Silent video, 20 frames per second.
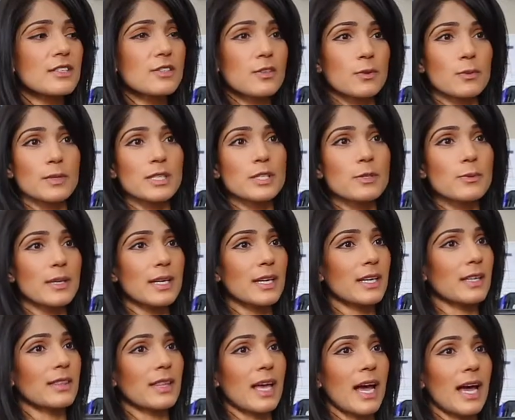So once we
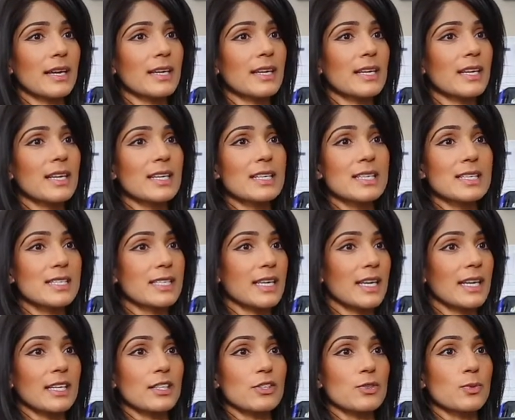hit that
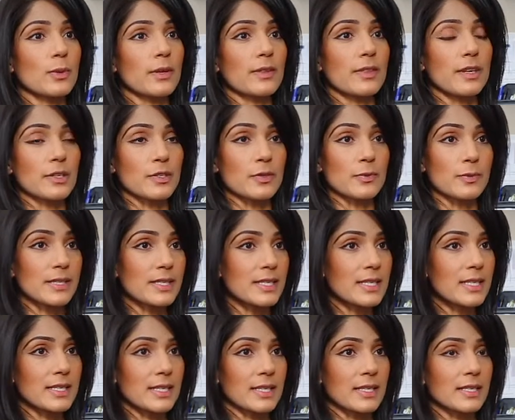stage where there's
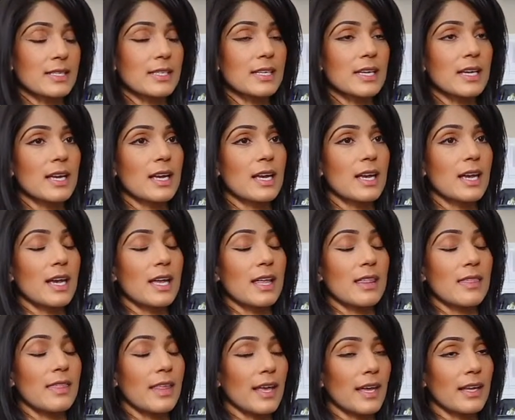resistance,
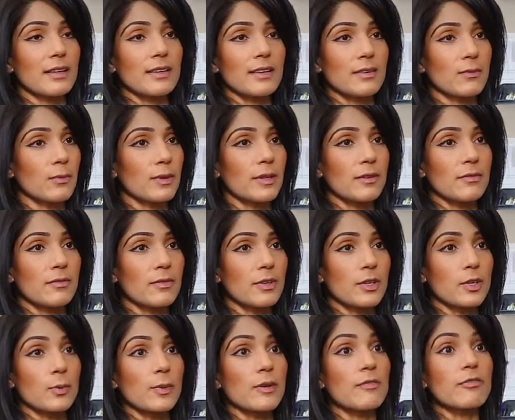then
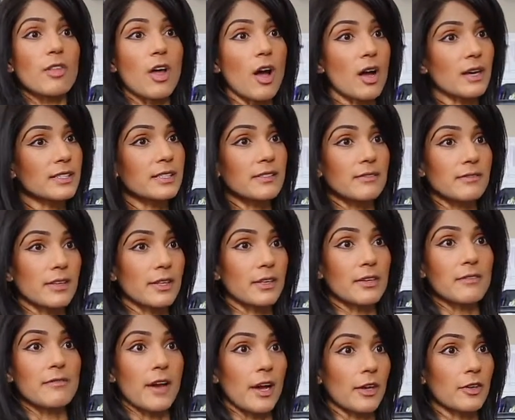we've lost a
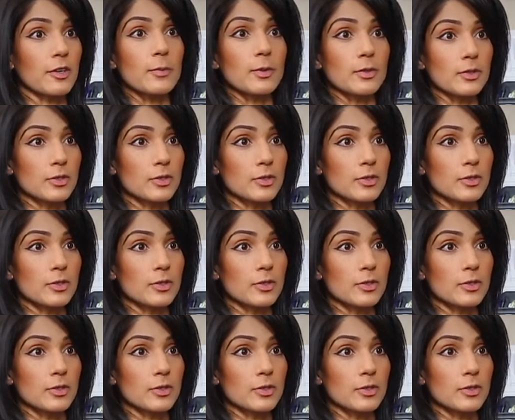very valuable